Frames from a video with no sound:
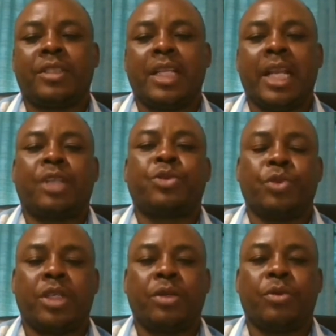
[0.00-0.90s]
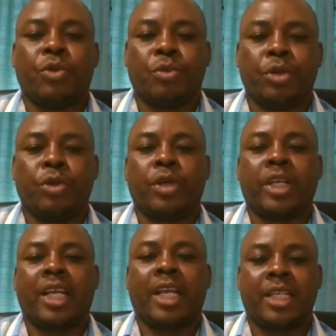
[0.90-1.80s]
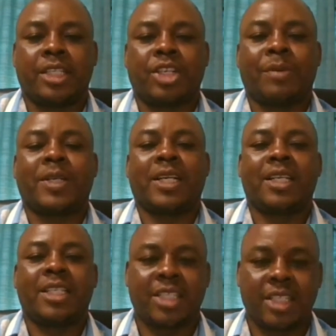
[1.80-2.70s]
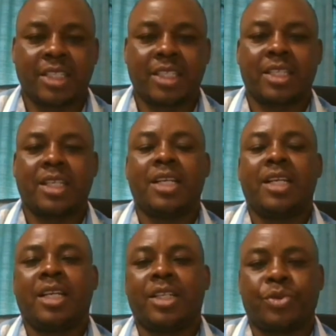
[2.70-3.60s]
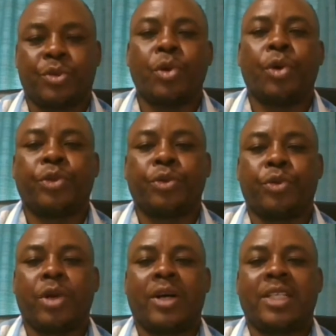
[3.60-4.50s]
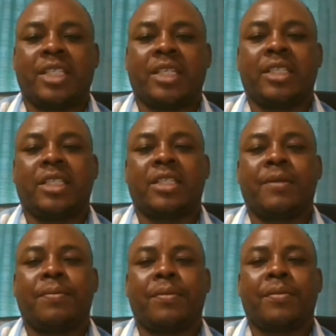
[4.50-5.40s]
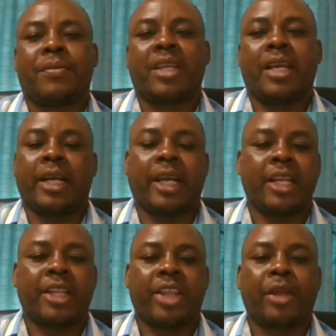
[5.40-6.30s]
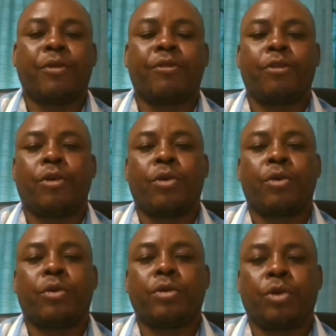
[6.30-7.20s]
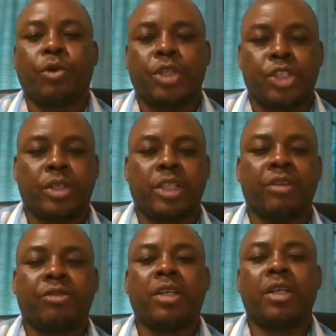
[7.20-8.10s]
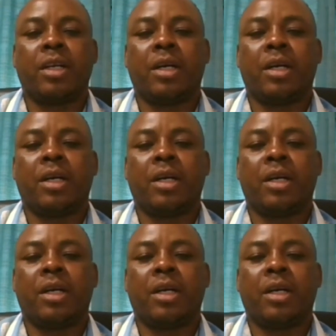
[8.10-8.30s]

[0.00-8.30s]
Next week, we'll be looking at chapter 6 as we go through our series. And again, thank you for your continued giving.